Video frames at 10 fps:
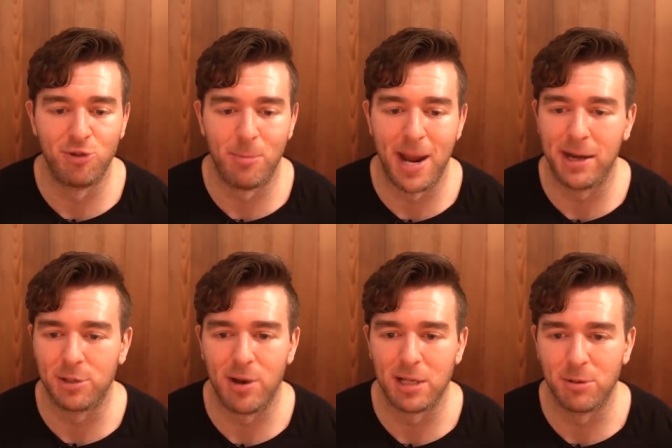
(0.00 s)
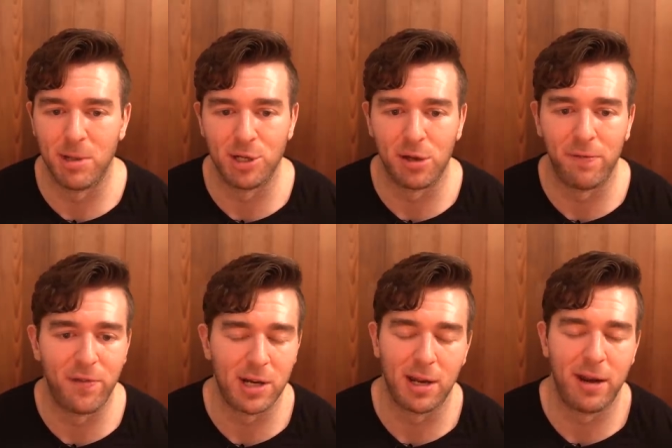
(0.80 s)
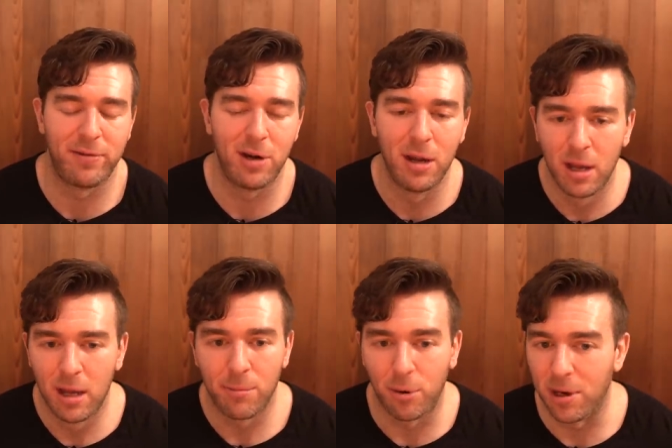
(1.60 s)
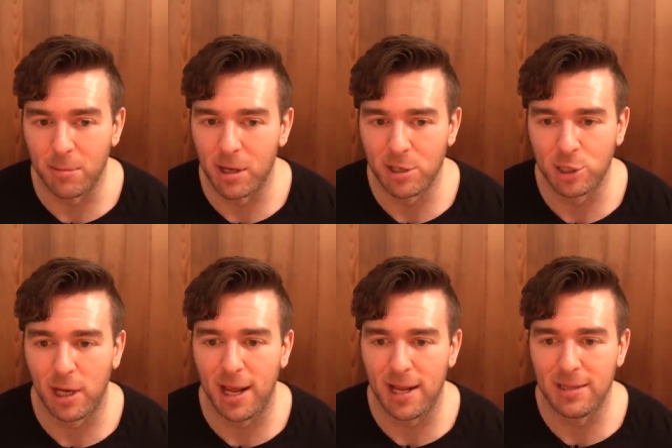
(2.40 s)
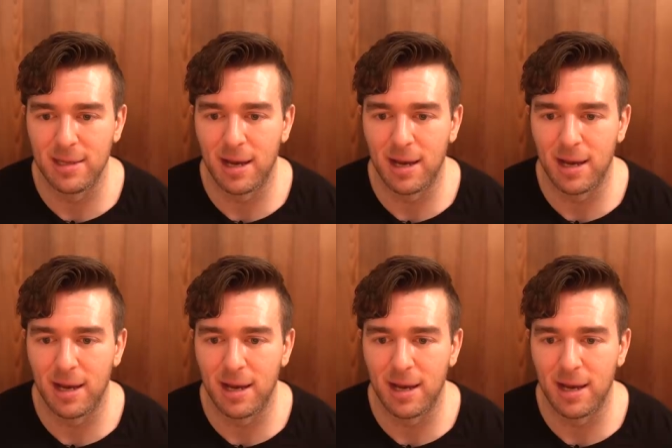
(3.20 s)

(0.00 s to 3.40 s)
dramatic transformation fucking ever, pretty much. And